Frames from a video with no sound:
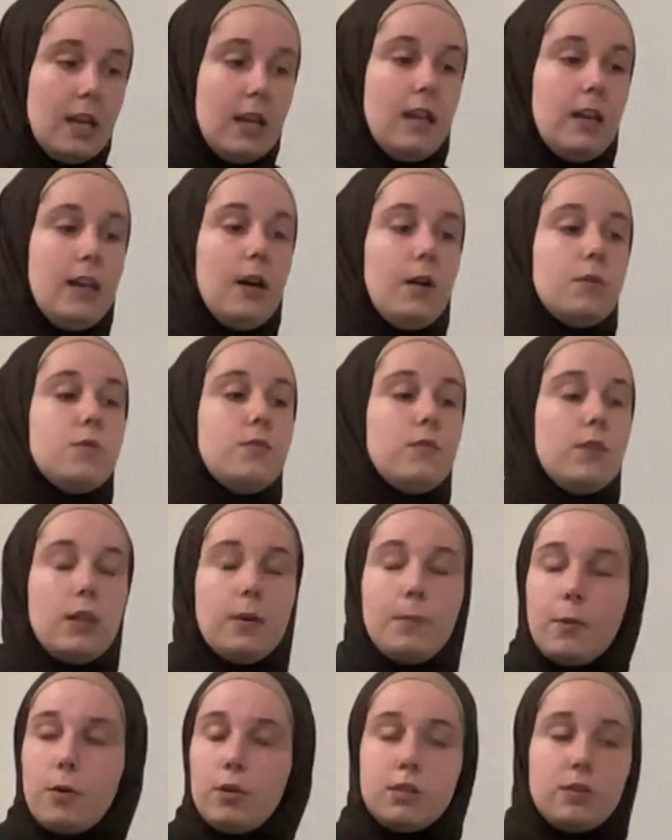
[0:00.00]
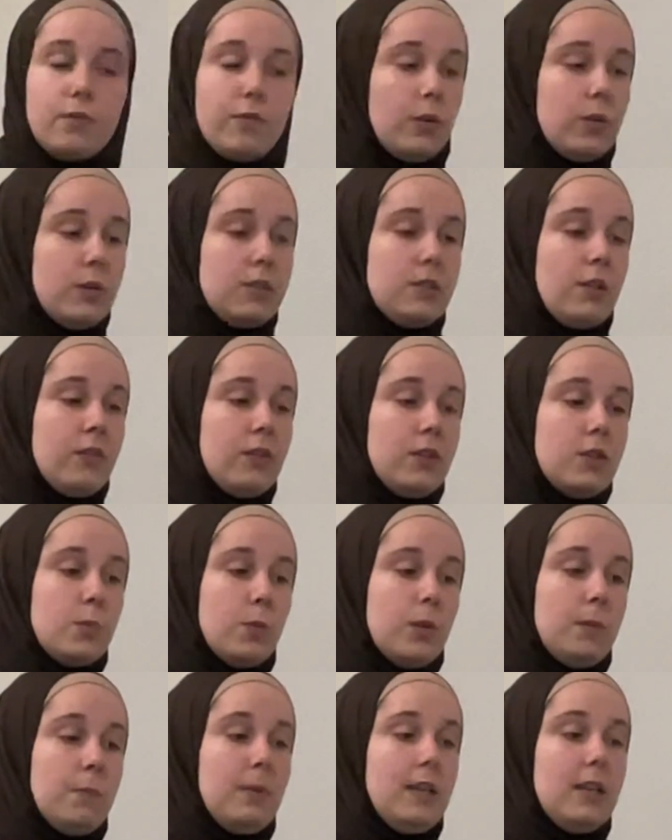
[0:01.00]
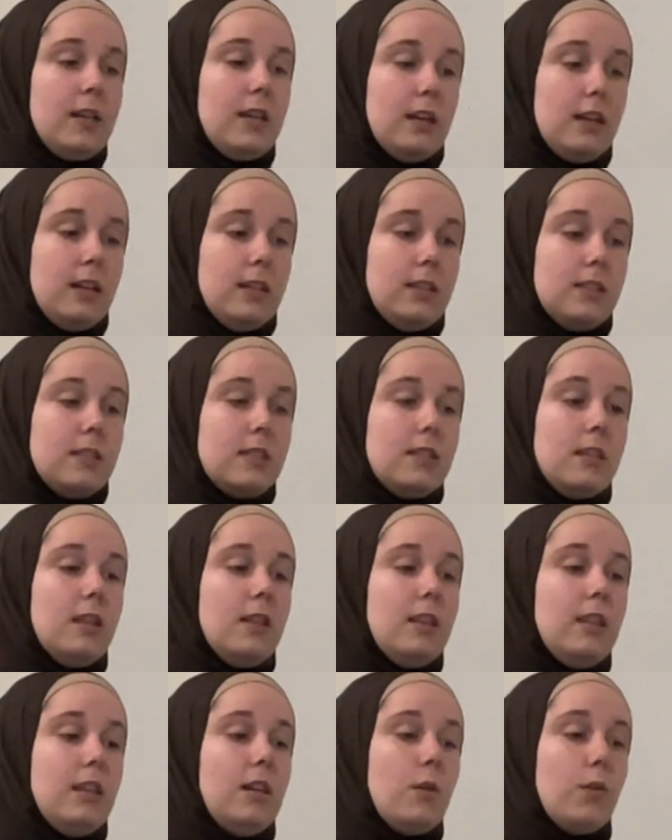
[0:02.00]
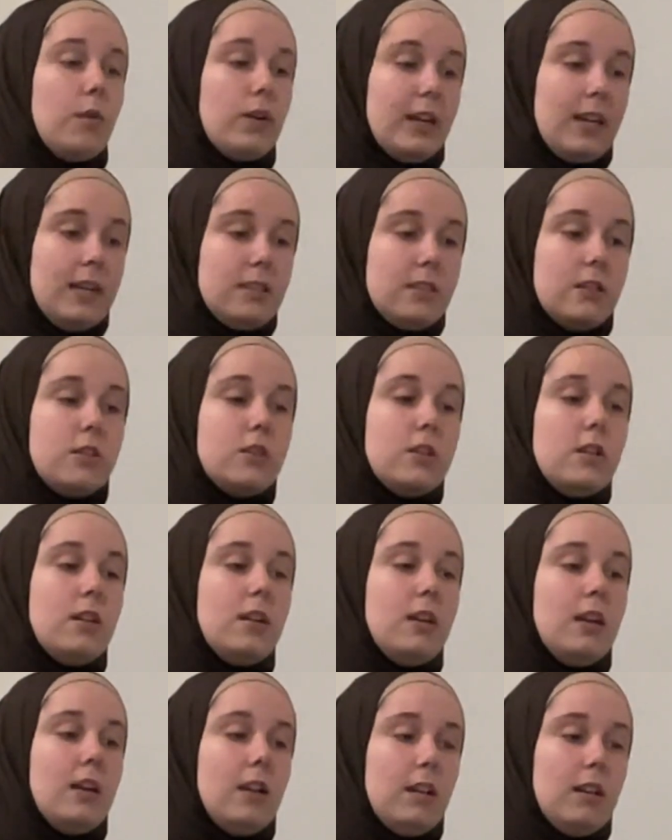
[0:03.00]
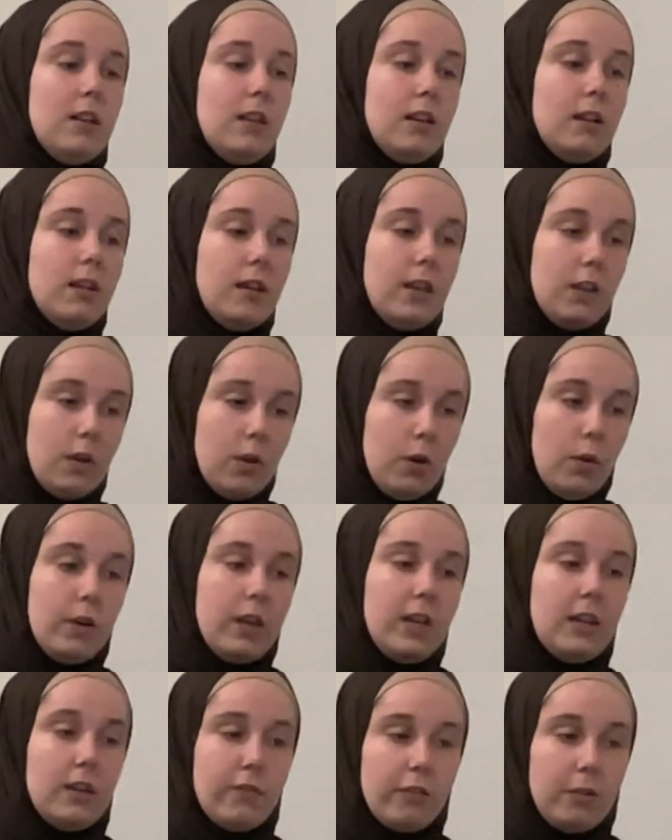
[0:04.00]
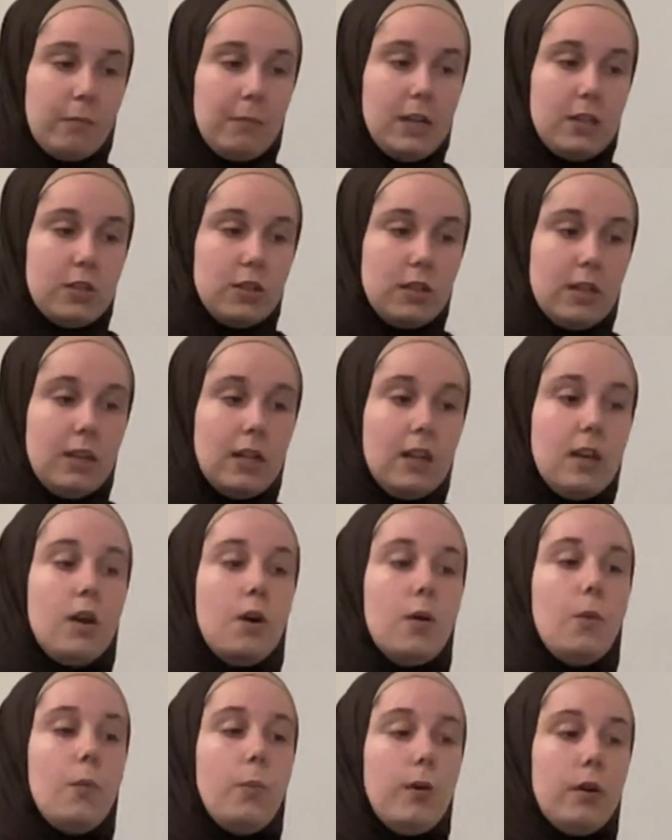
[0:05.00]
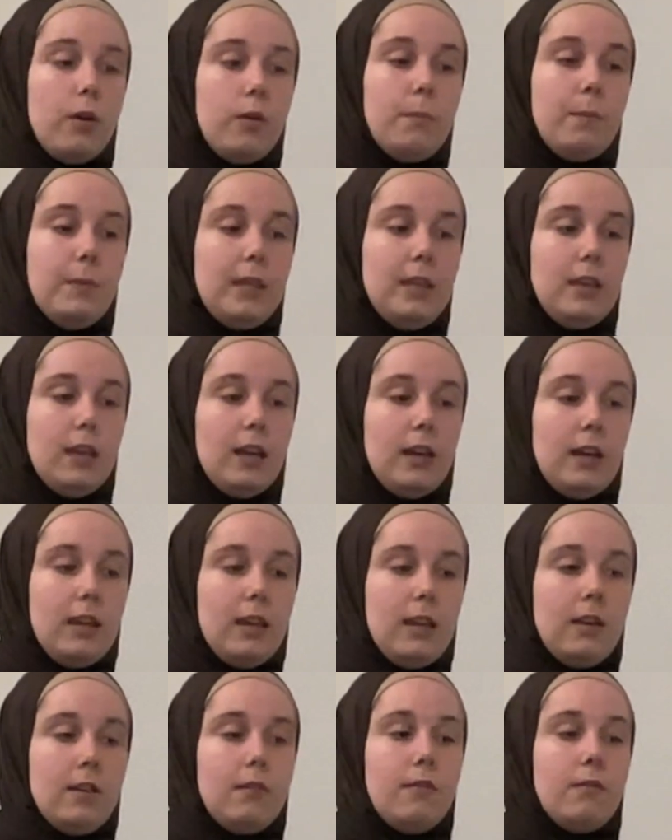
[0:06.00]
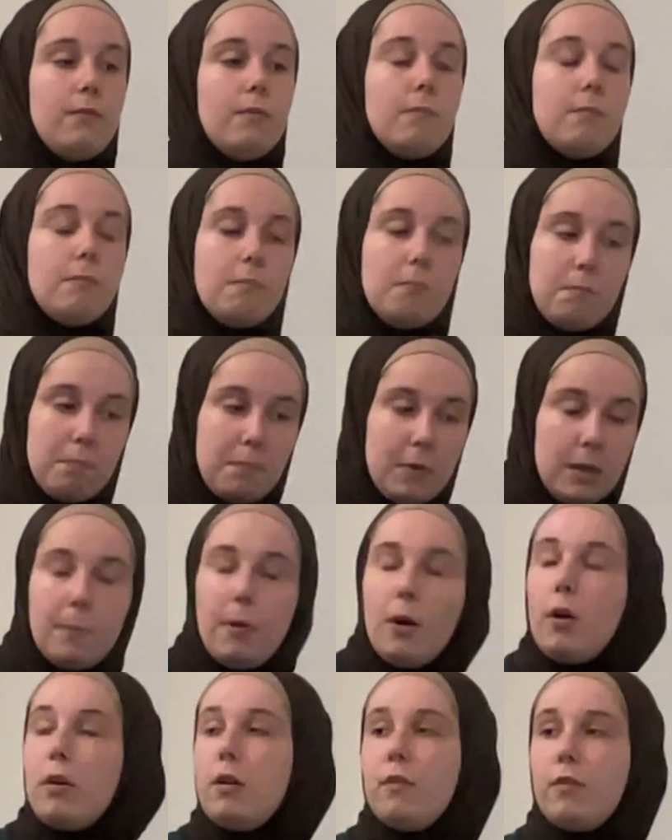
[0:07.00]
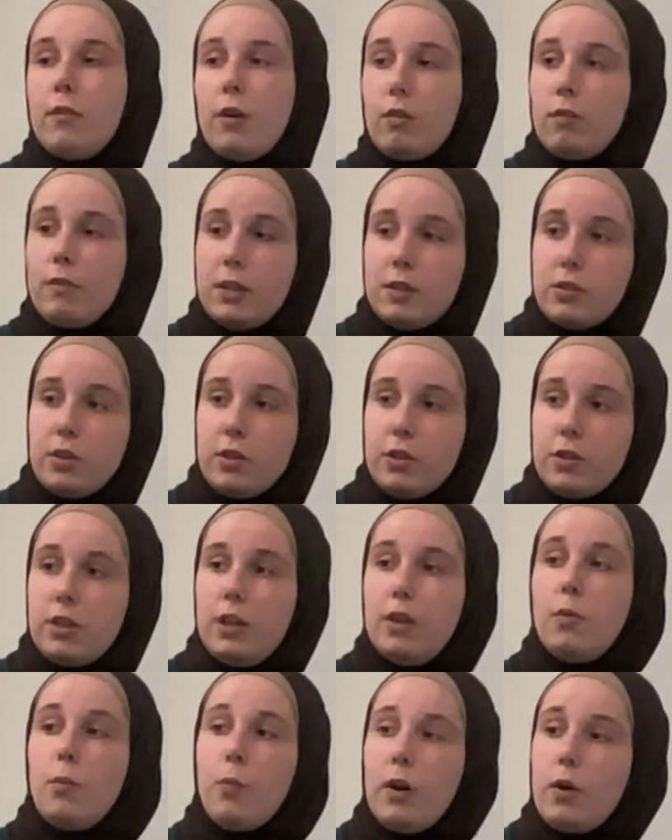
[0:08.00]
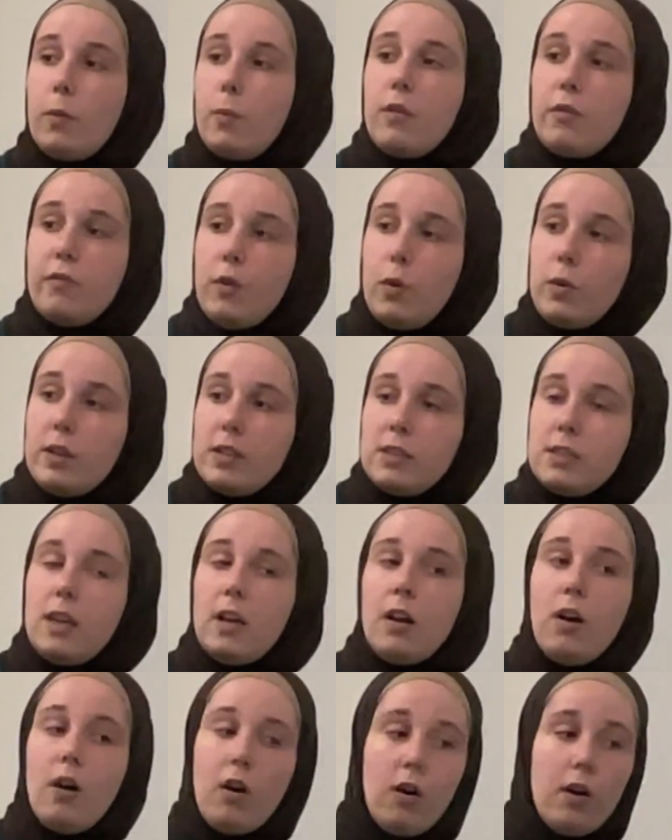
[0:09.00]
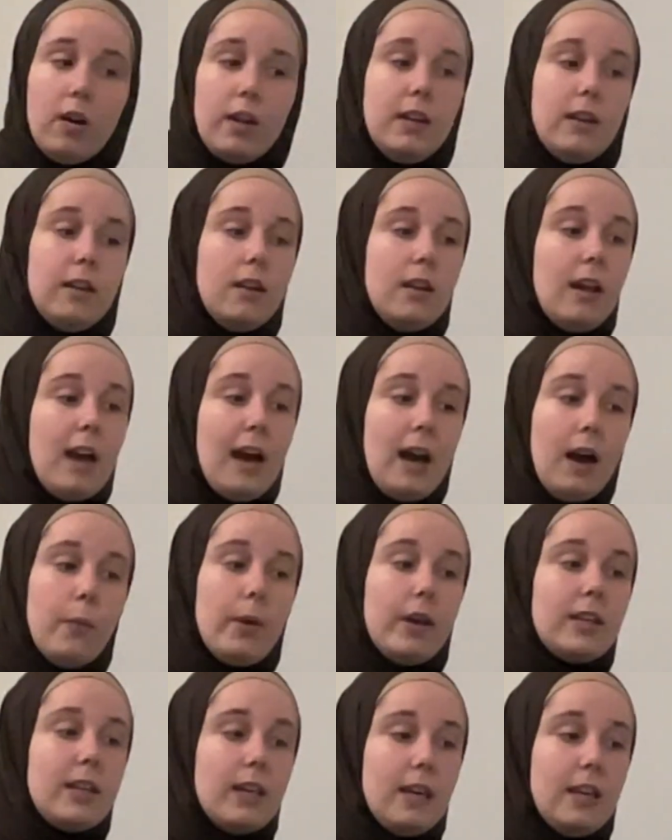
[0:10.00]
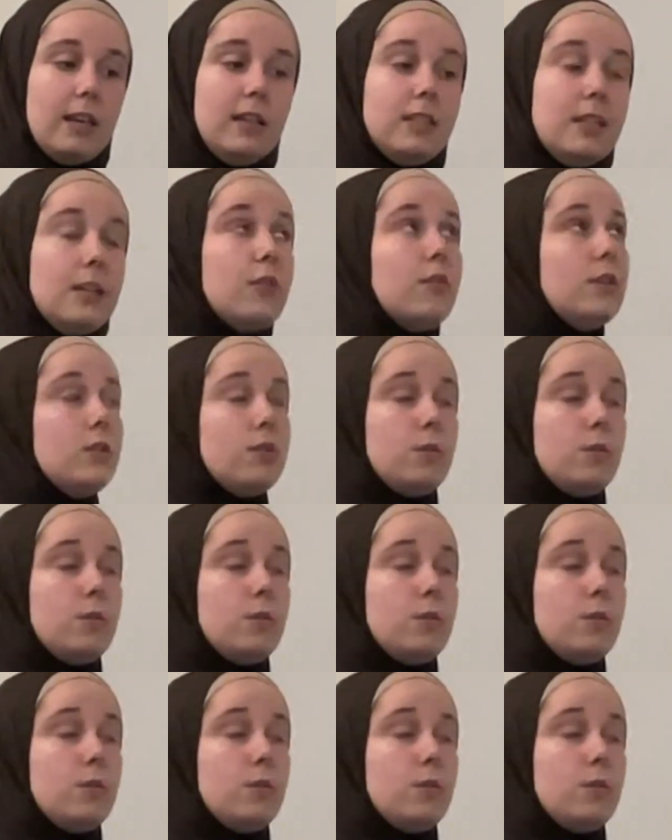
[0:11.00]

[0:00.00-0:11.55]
Now, it's really important to focus on this one because the organization and encoding information will be a big part of our research and where we're focusing on how it can decrease